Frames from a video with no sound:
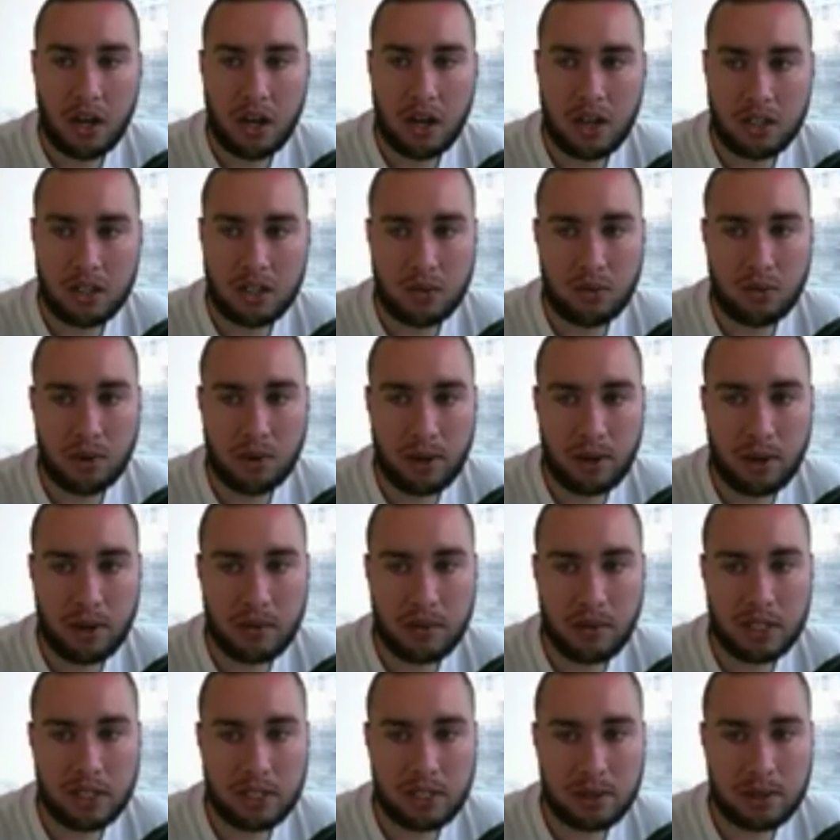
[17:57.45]
So we're pretty
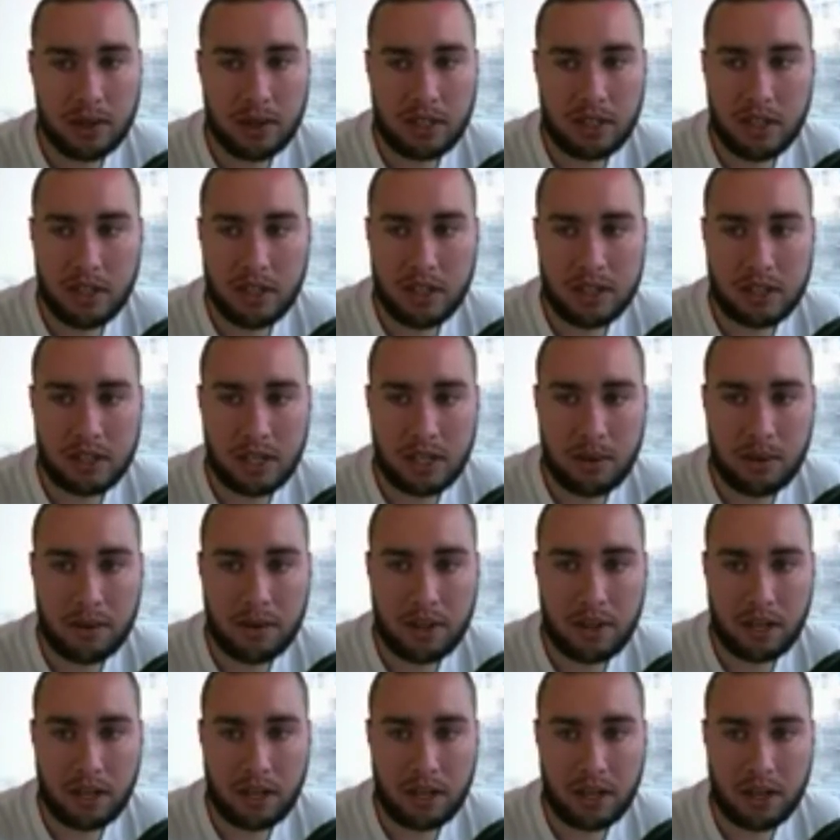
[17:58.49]
much expecting the same
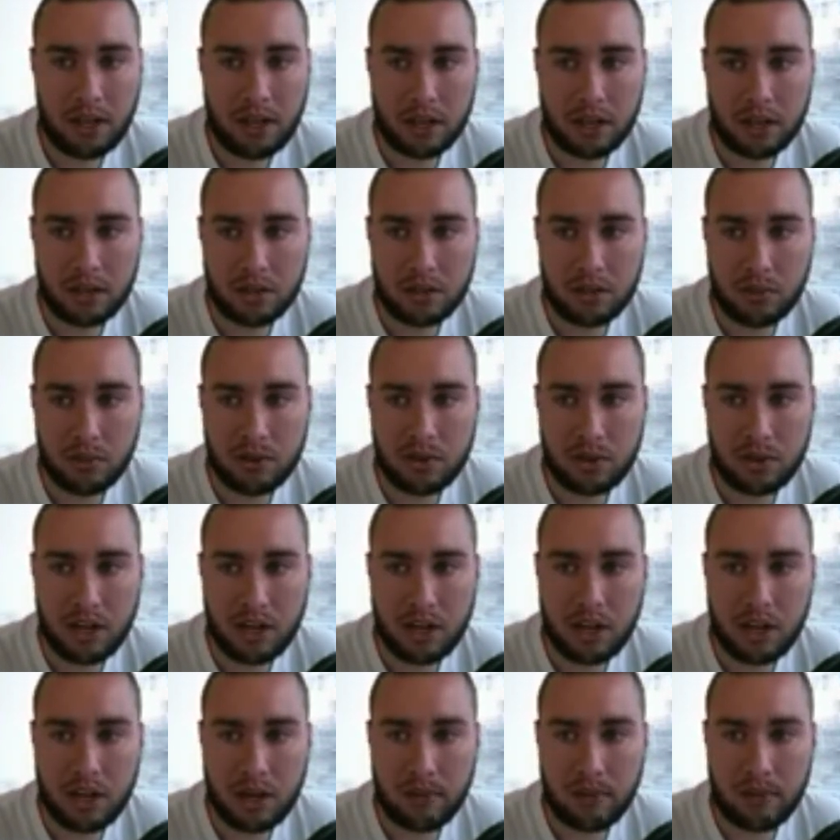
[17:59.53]
thing here. So we've traded
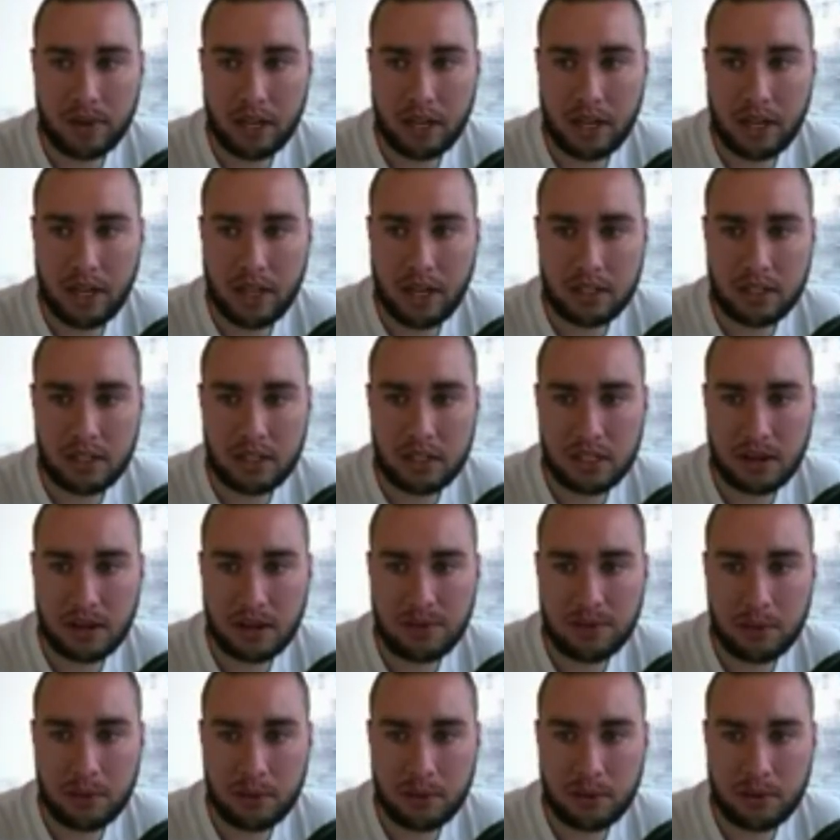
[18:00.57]
up into the
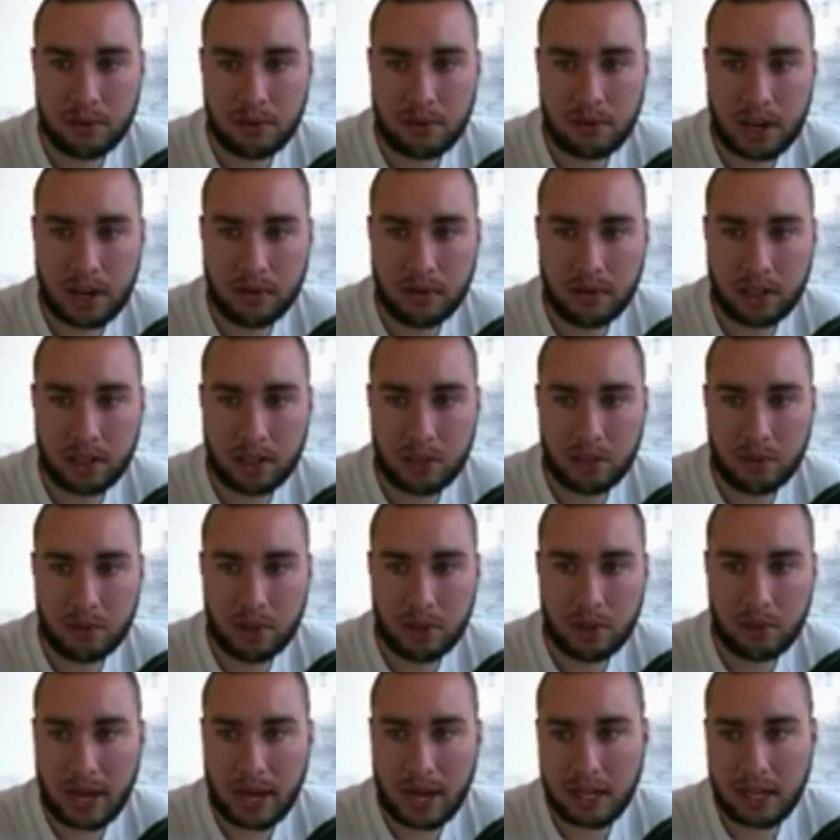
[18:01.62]
70.5, a little bit past